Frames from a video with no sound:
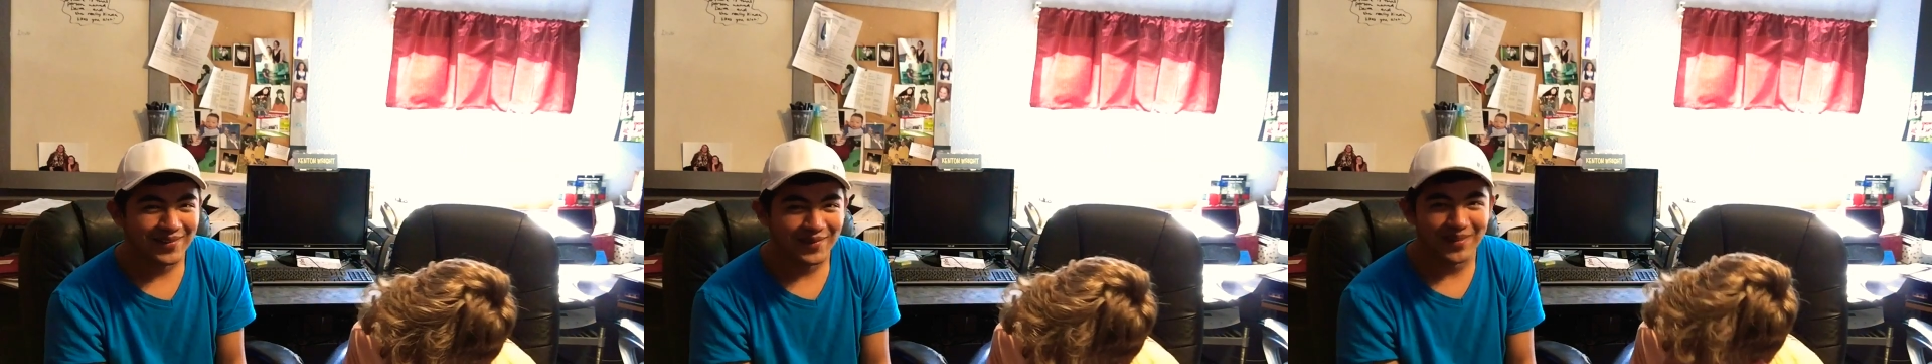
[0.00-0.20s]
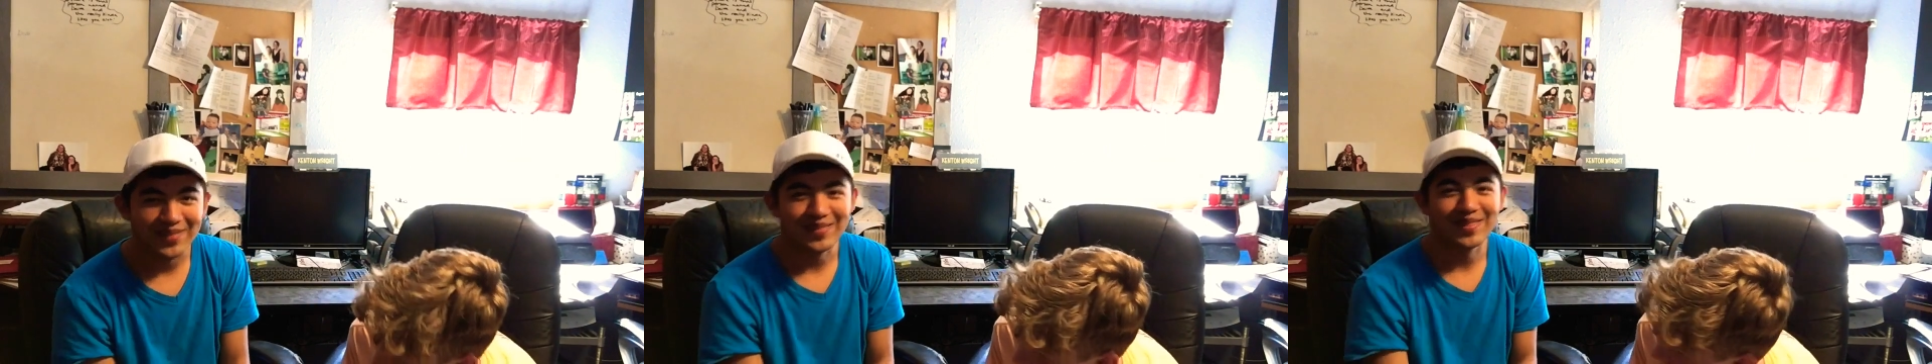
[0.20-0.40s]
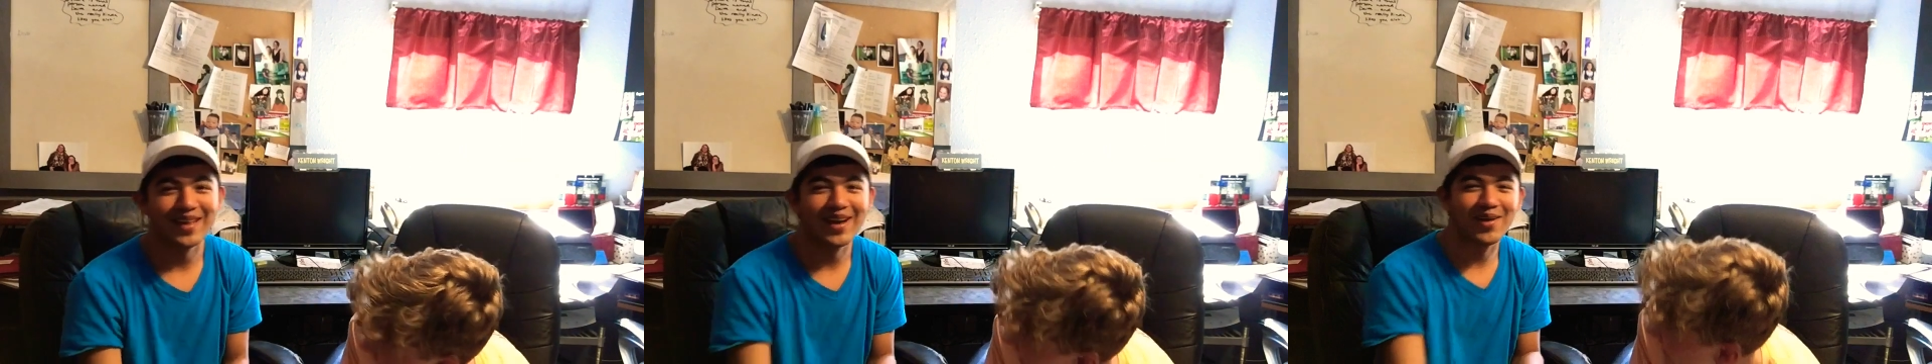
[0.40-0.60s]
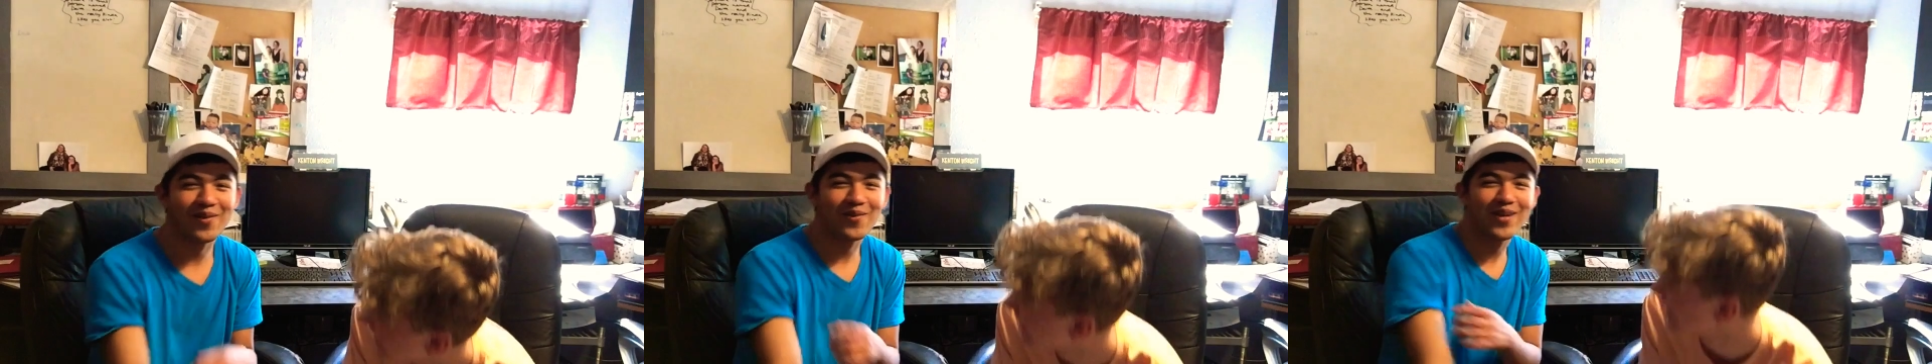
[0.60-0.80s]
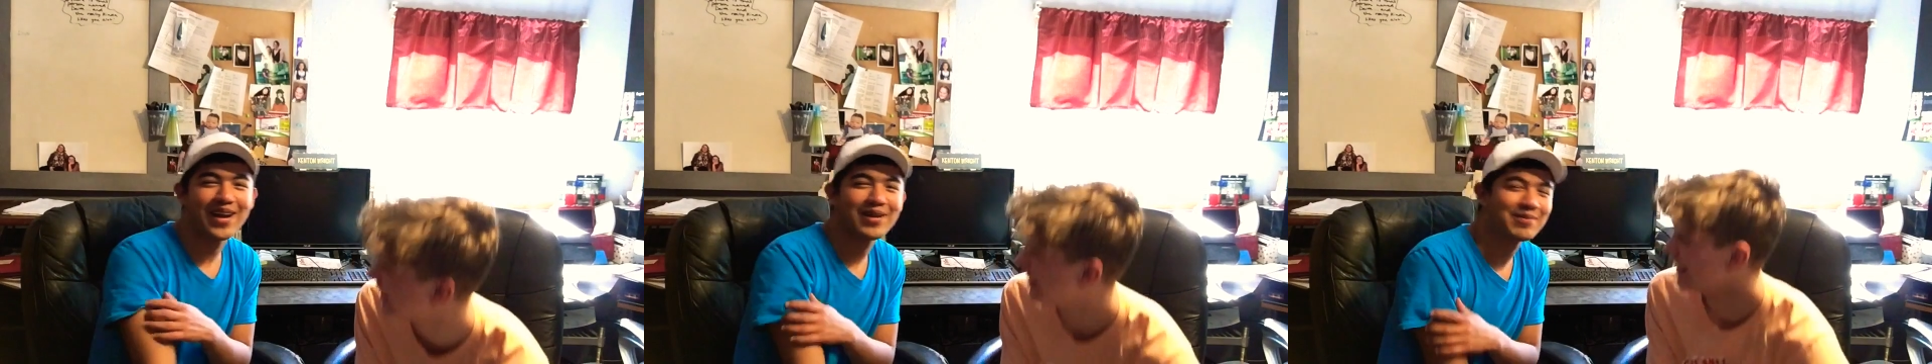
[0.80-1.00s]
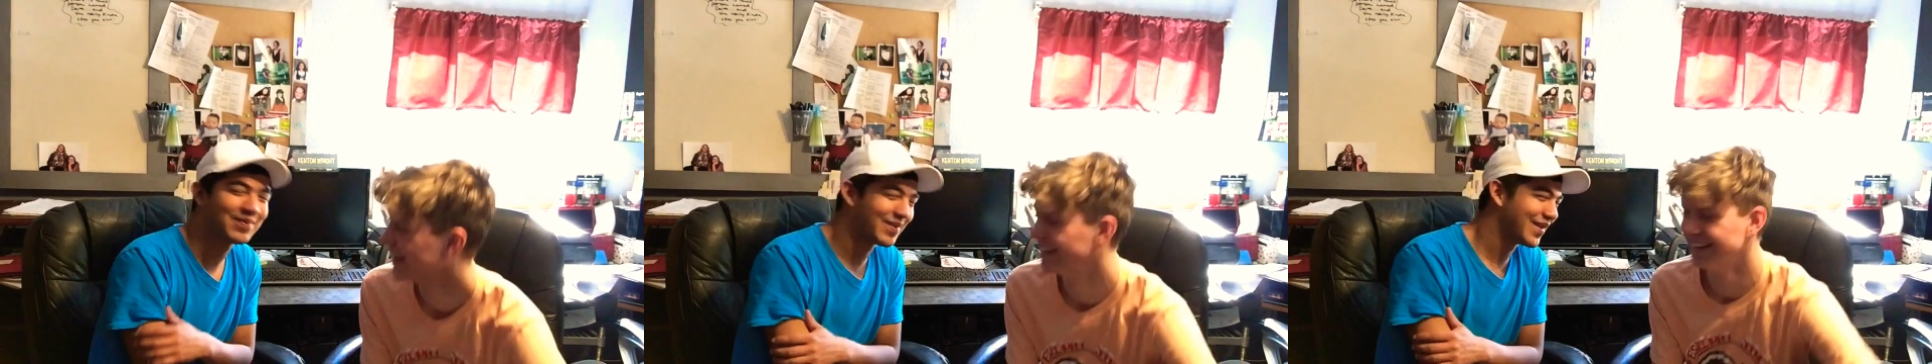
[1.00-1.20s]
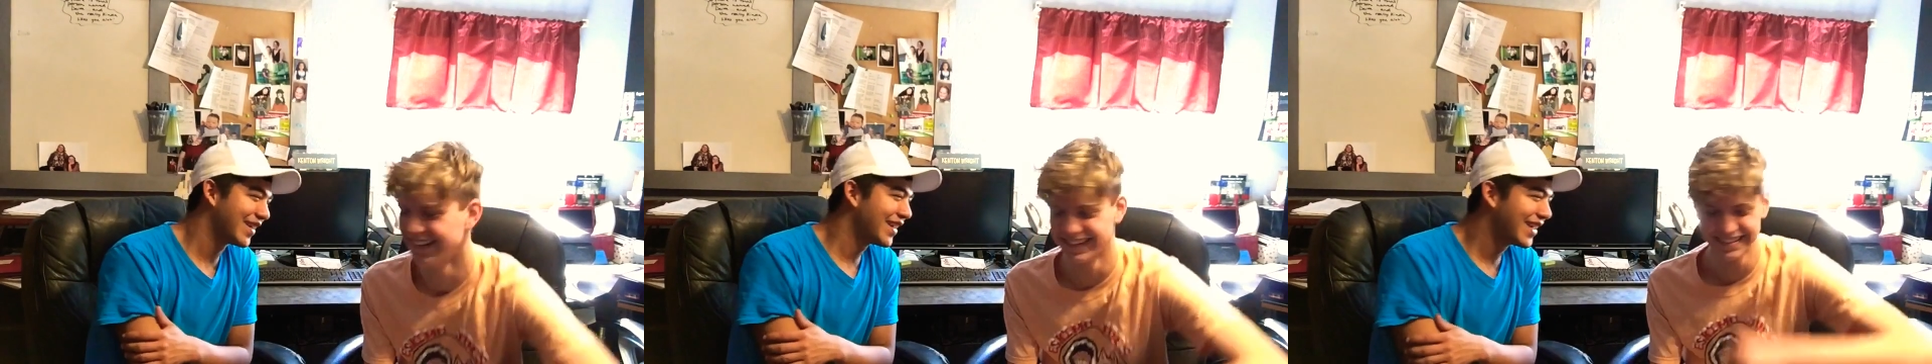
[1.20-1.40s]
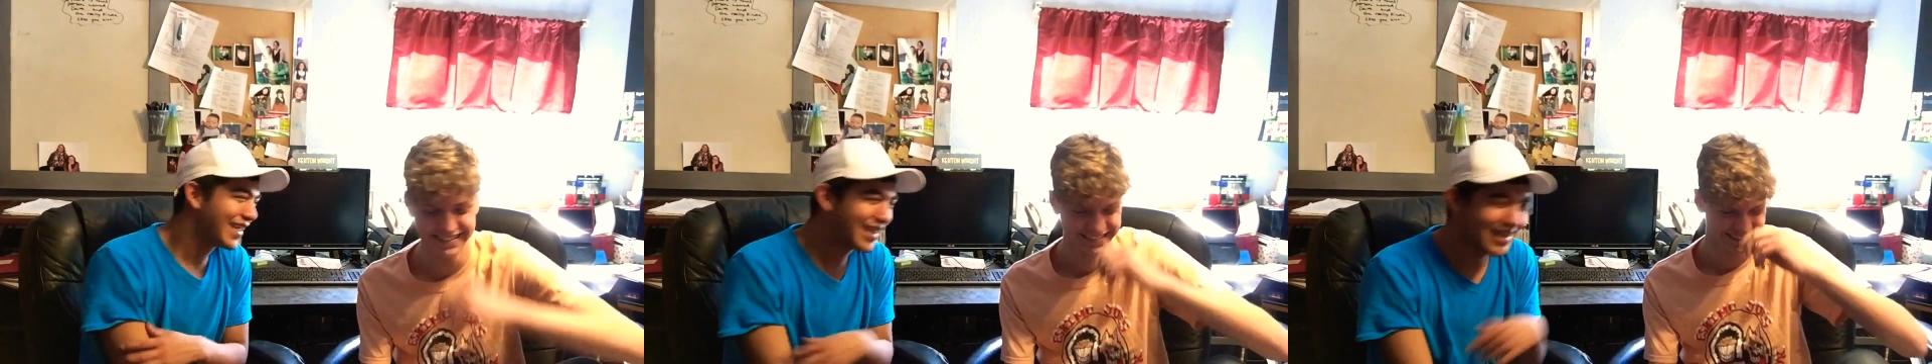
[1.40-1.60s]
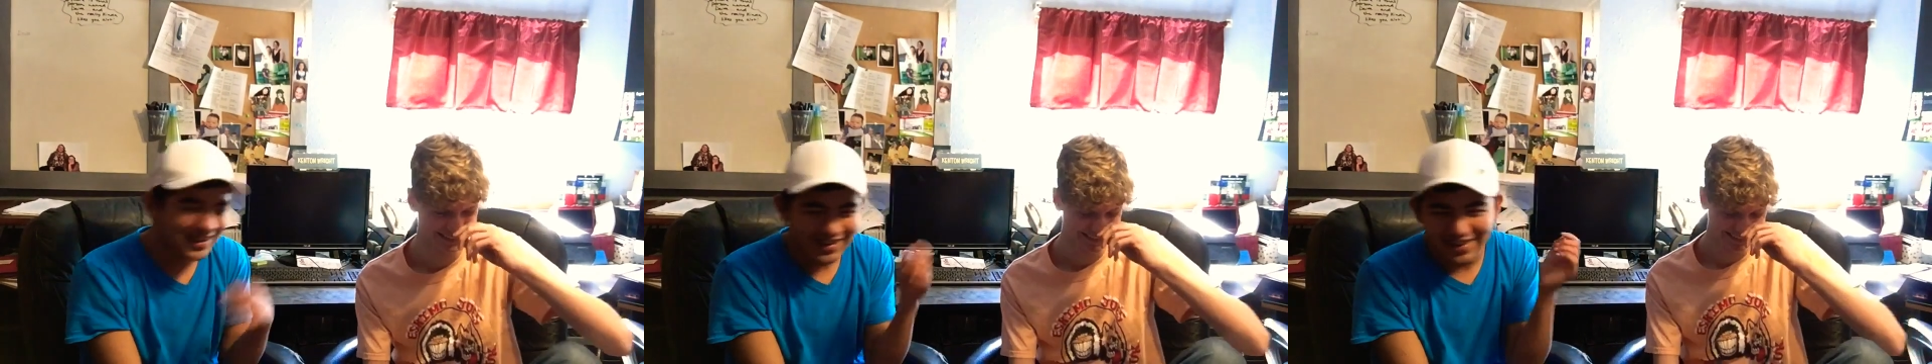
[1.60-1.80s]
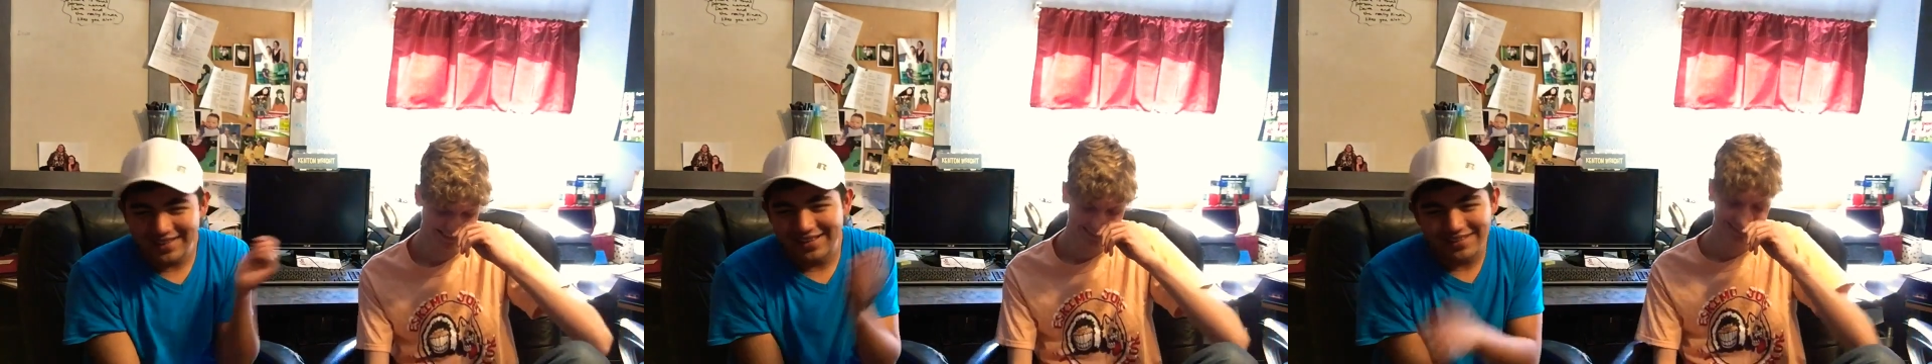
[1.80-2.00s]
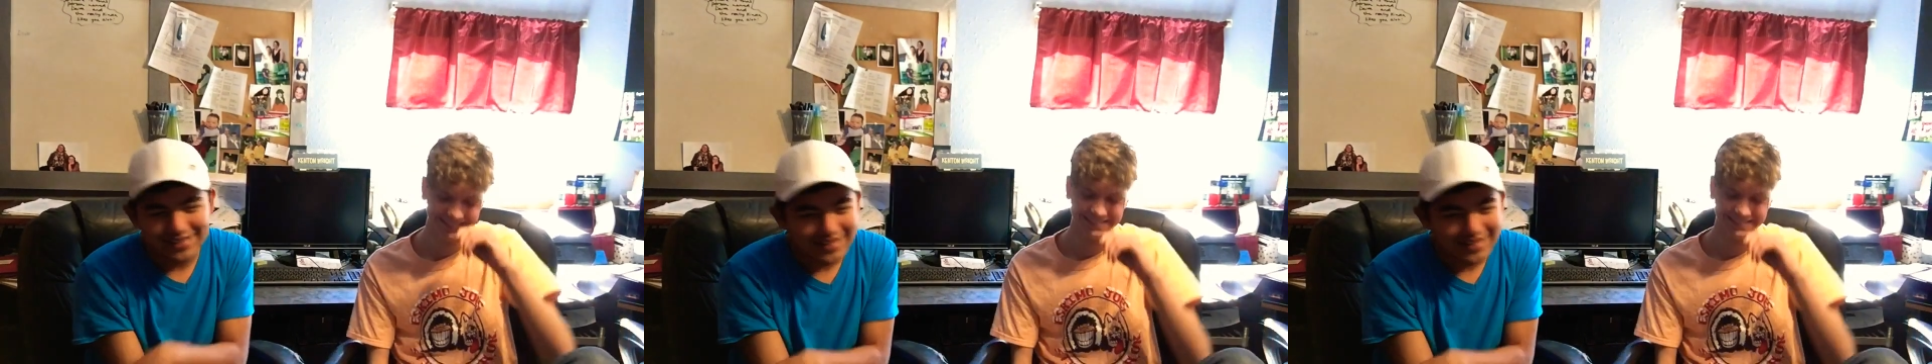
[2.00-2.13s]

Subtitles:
With a whip. Hit it in the